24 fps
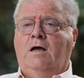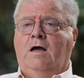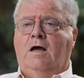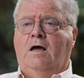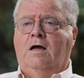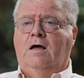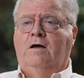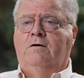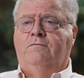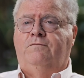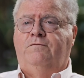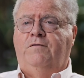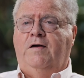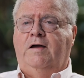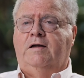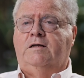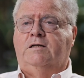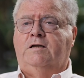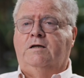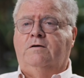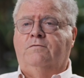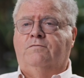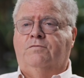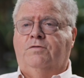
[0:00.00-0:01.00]
uh,
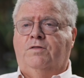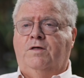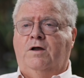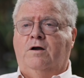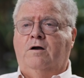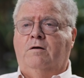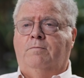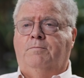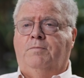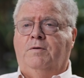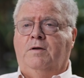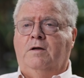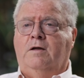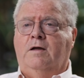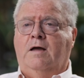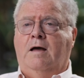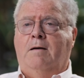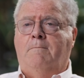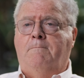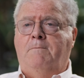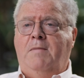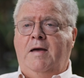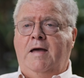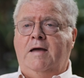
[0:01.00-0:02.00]
effective therapy
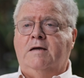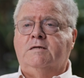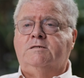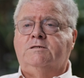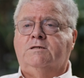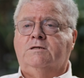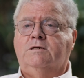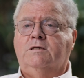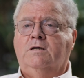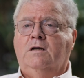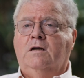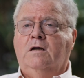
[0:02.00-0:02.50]
are met,